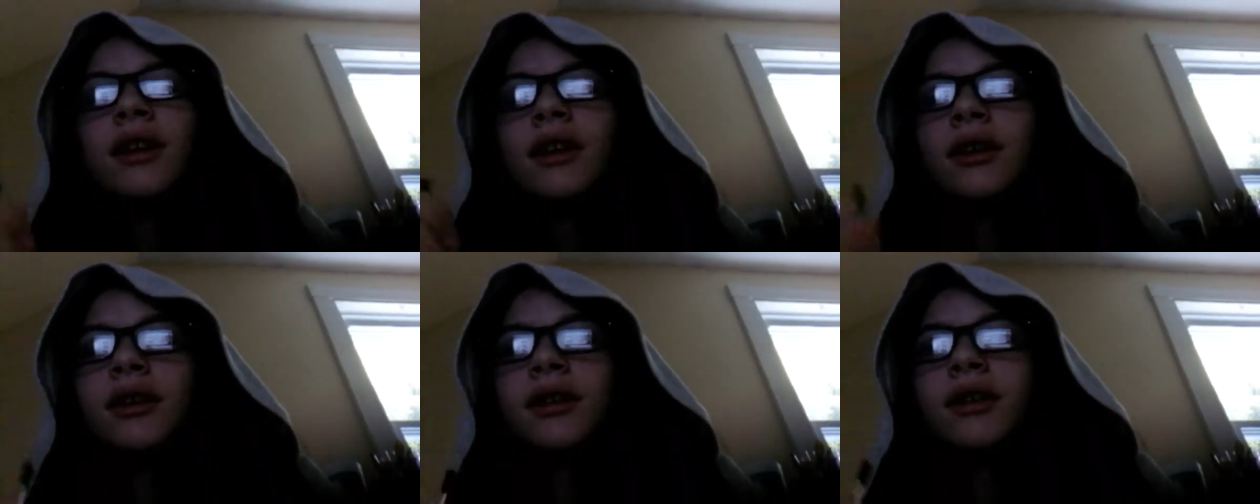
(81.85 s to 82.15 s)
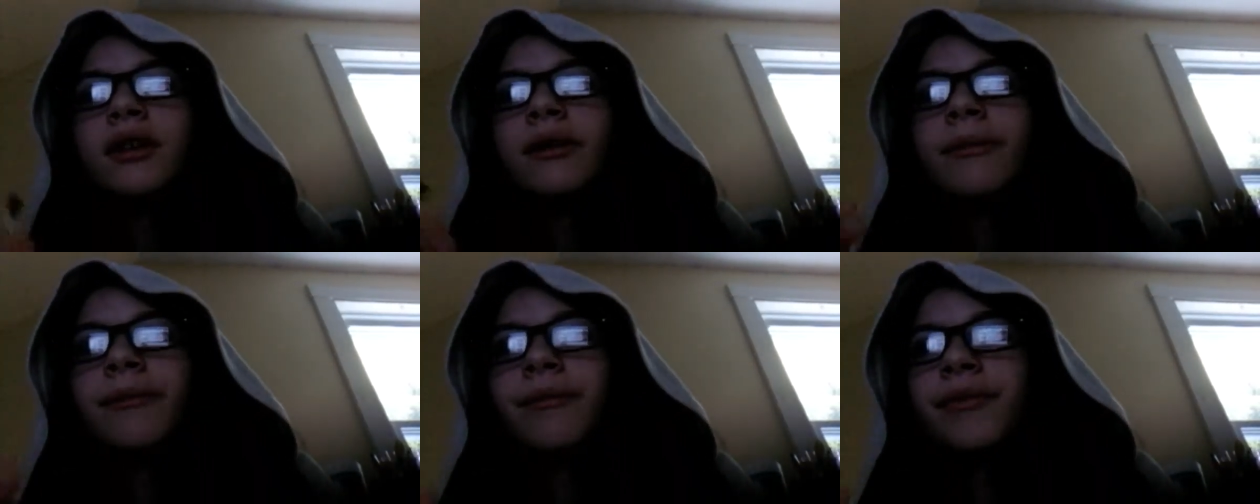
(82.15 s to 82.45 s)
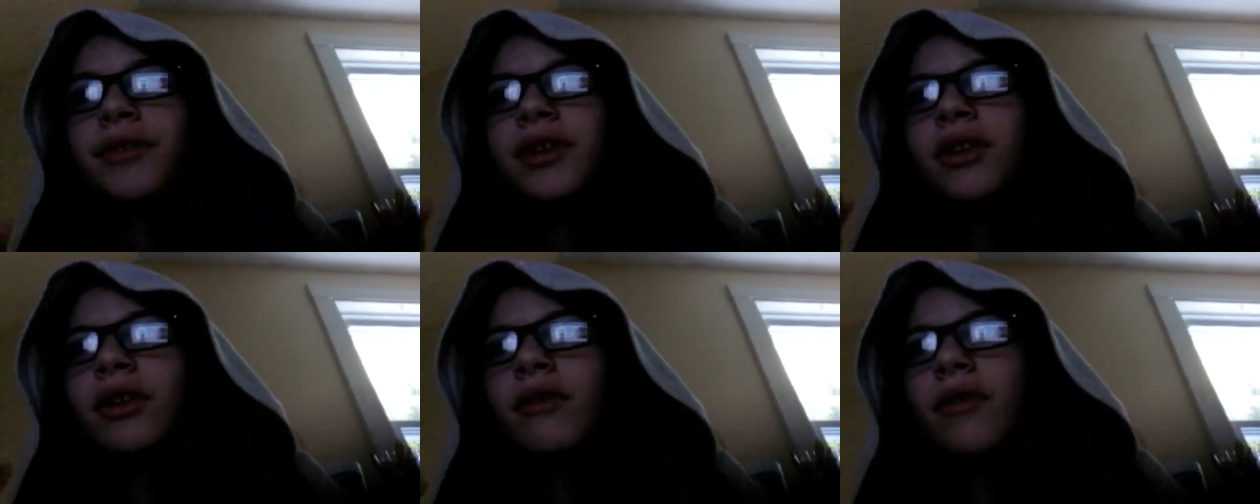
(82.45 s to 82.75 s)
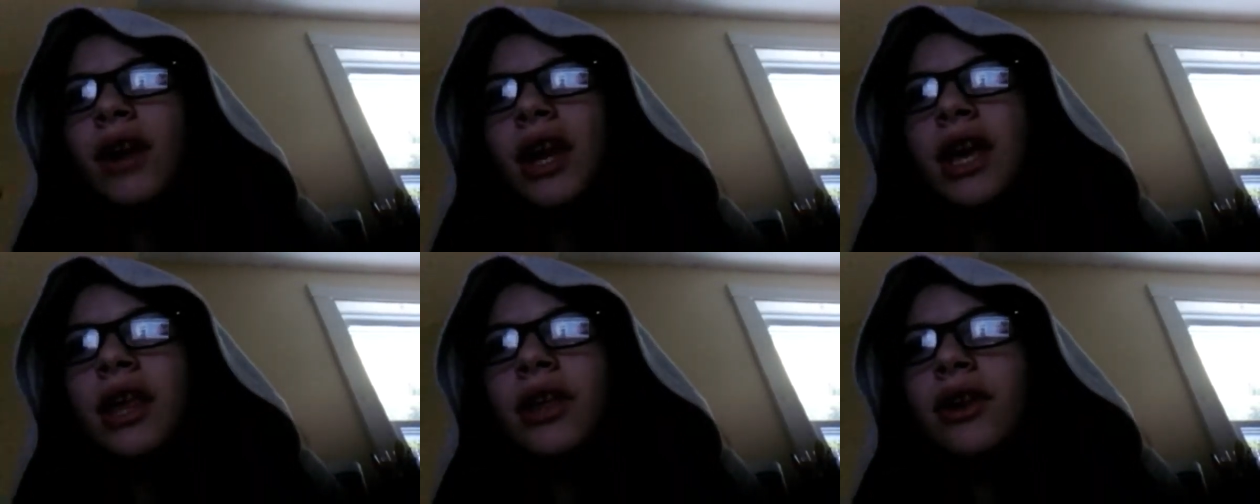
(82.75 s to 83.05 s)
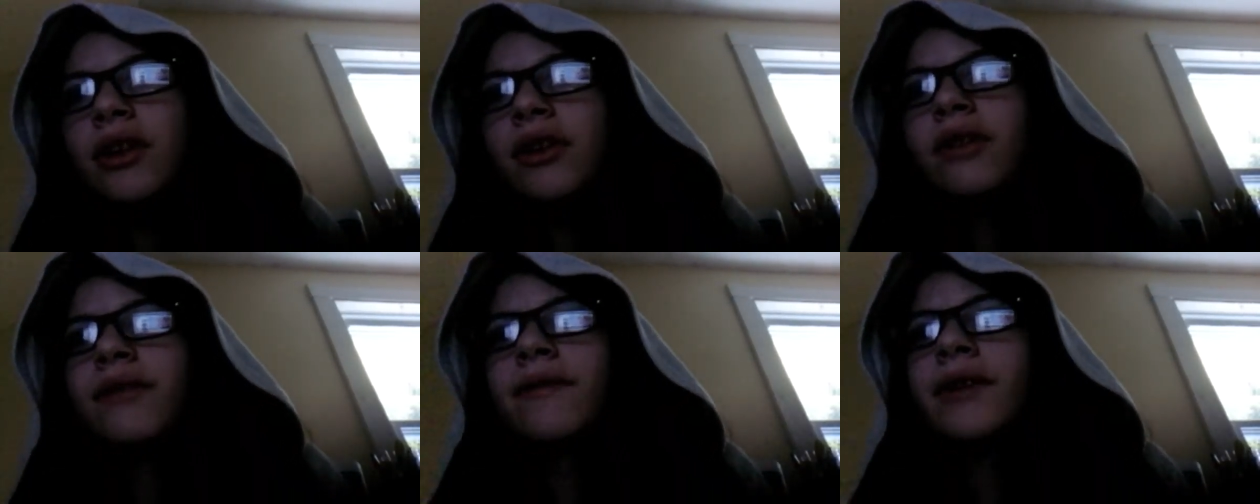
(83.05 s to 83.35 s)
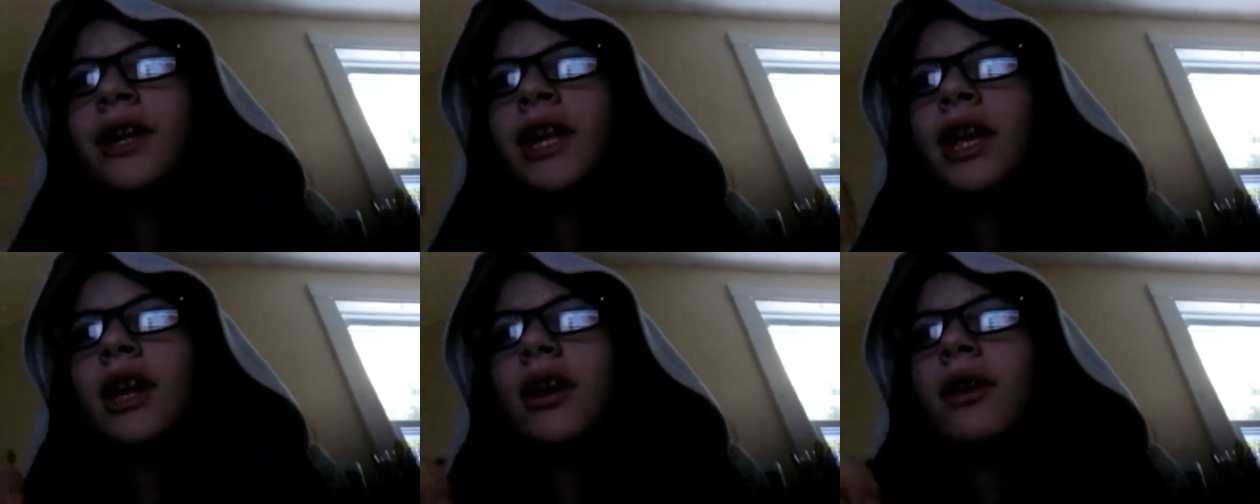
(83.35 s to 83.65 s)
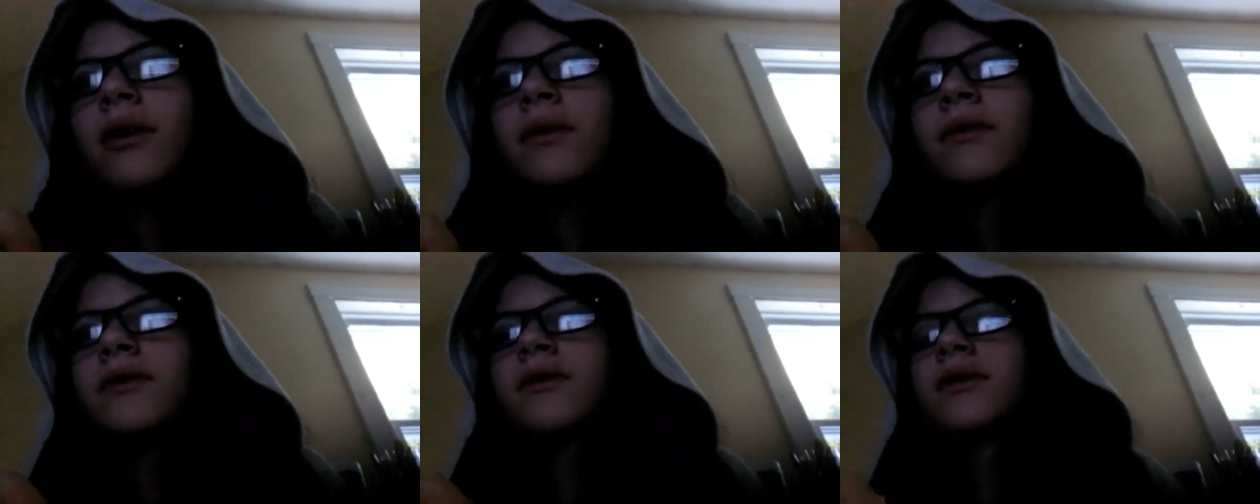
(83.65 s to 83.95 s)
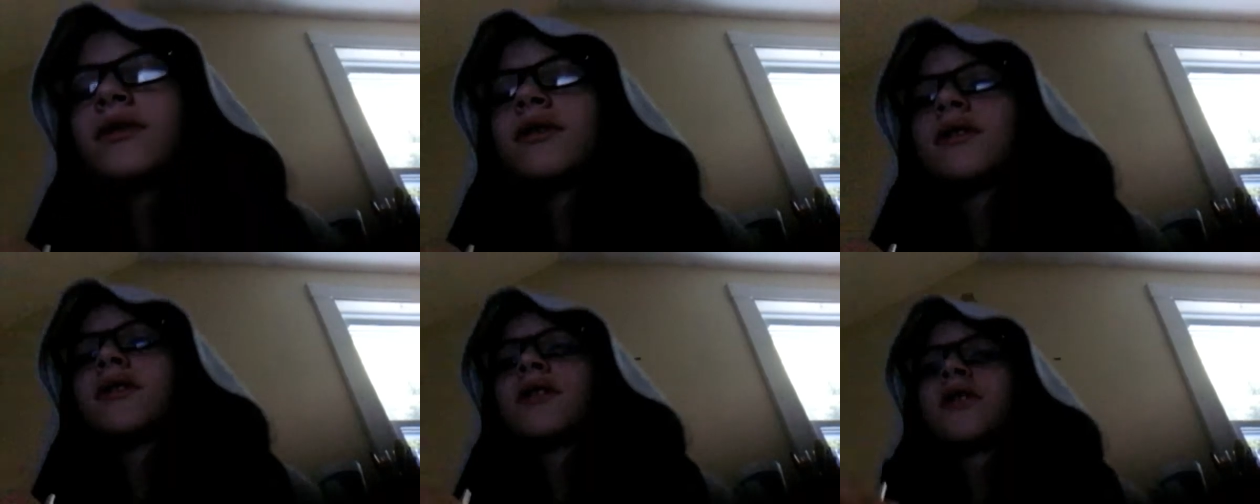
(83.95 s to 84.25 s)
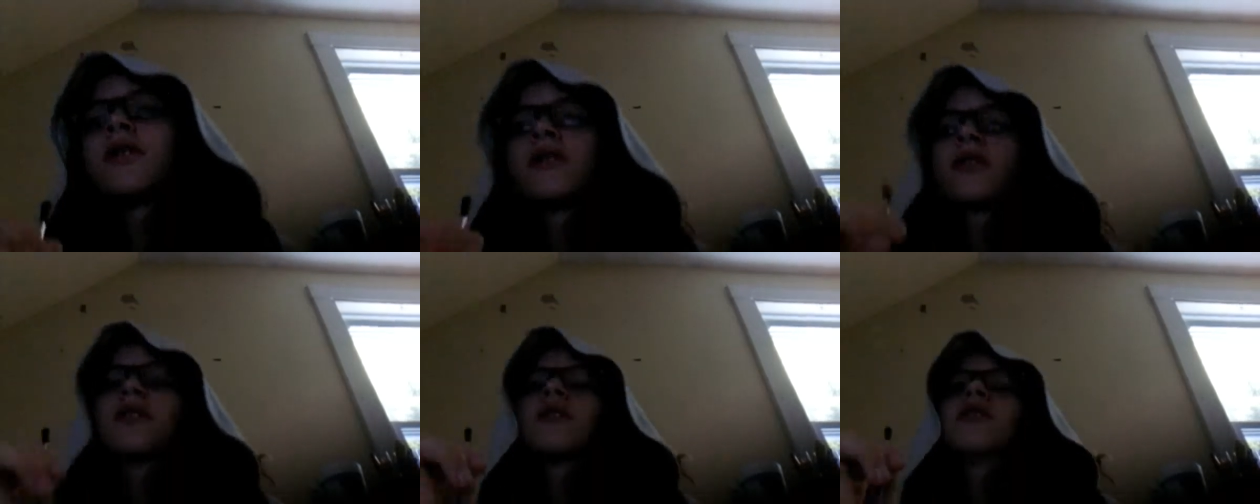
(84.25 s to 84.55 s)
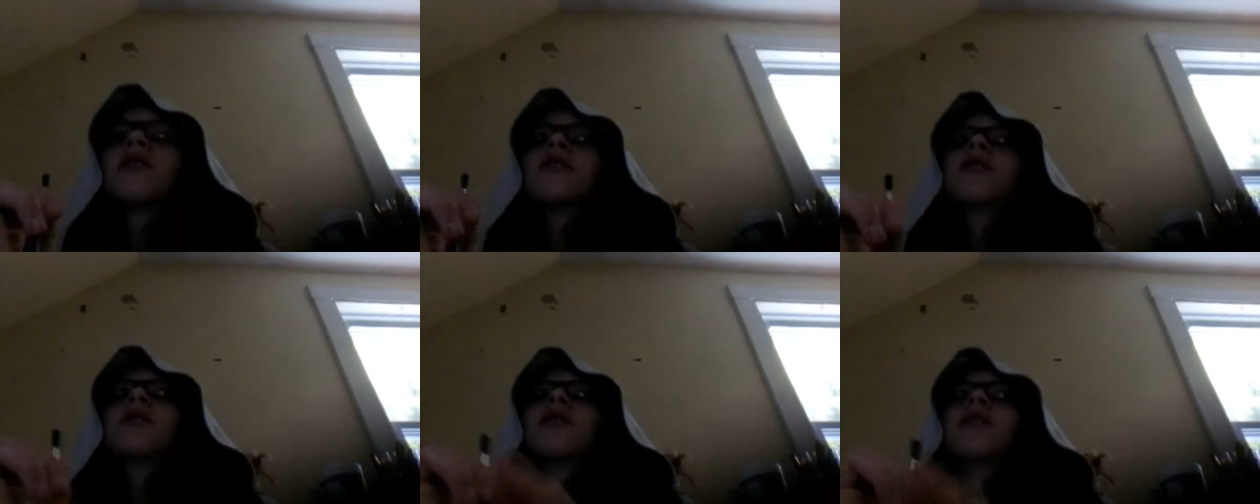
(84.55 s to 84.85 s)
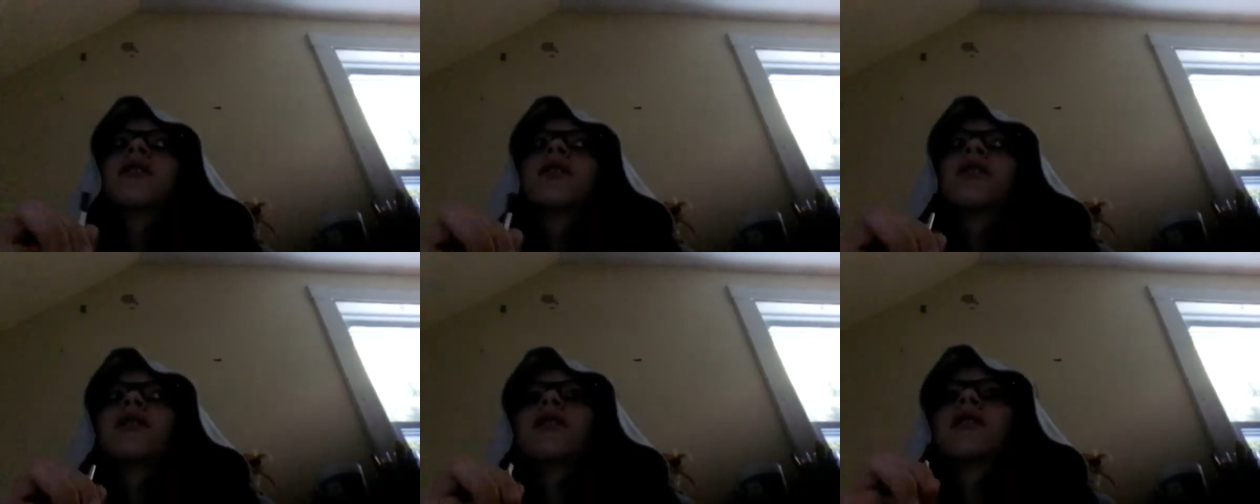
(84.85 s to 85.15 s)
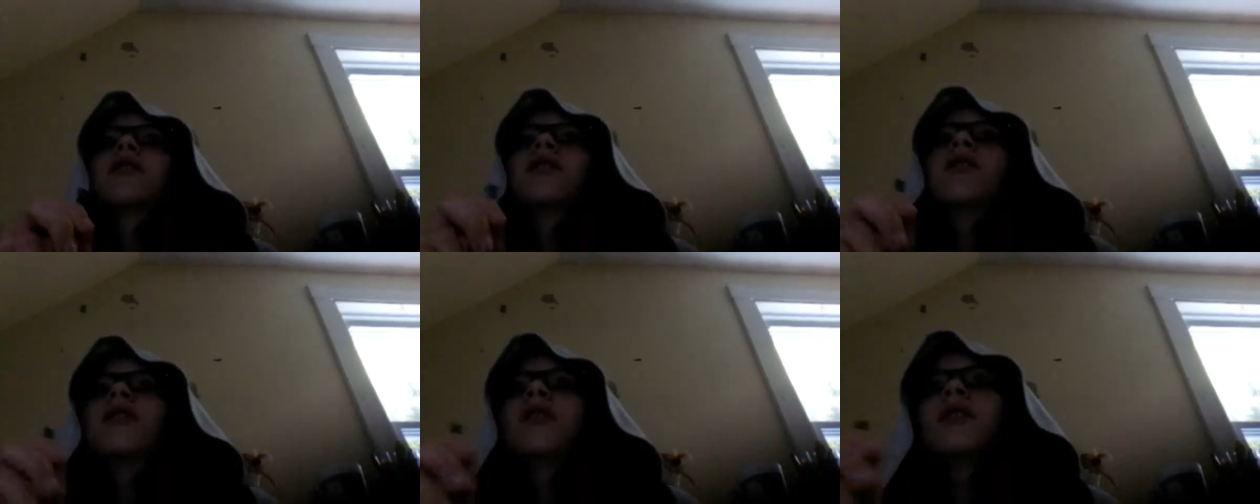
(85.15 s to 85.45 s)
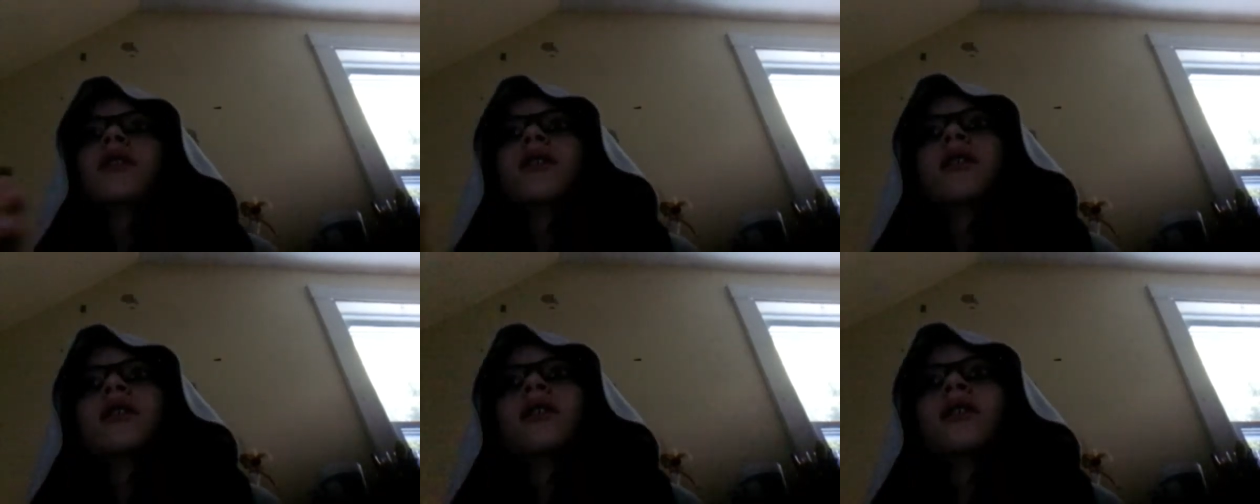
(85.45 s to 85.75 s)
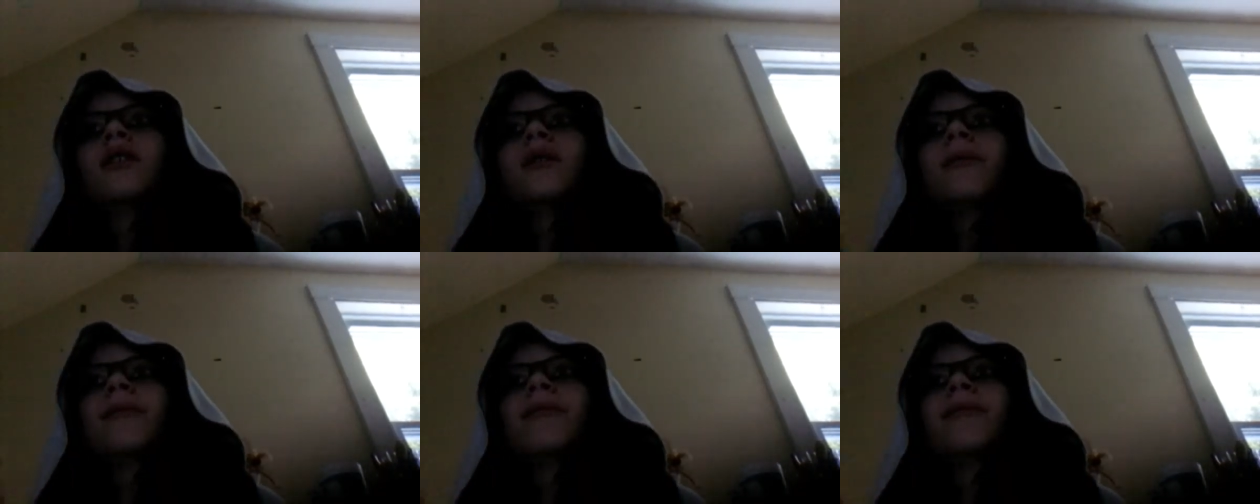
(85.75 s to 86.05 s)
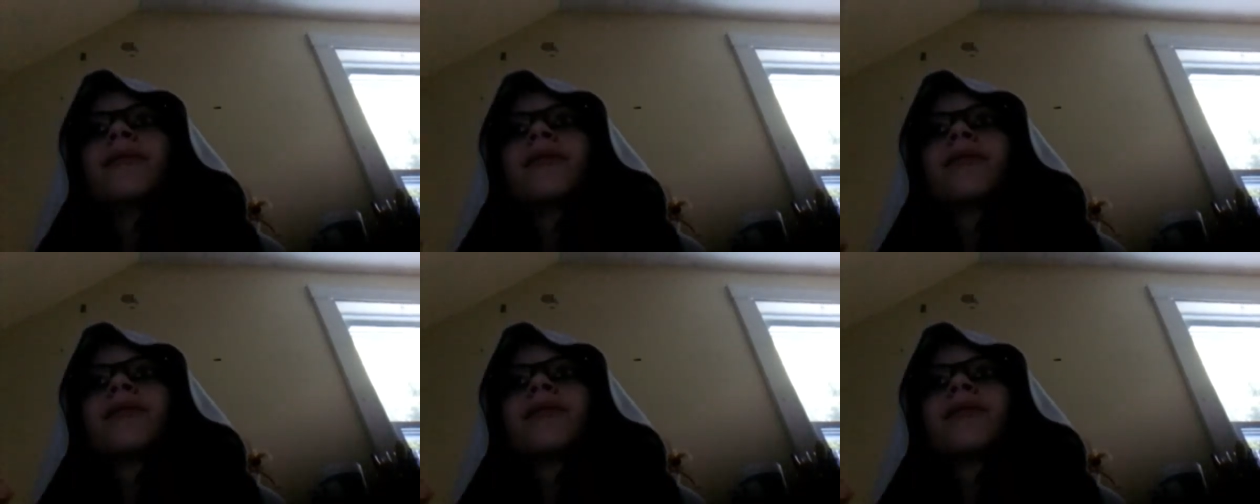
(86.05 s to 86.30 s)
um, you know, regular videos. Um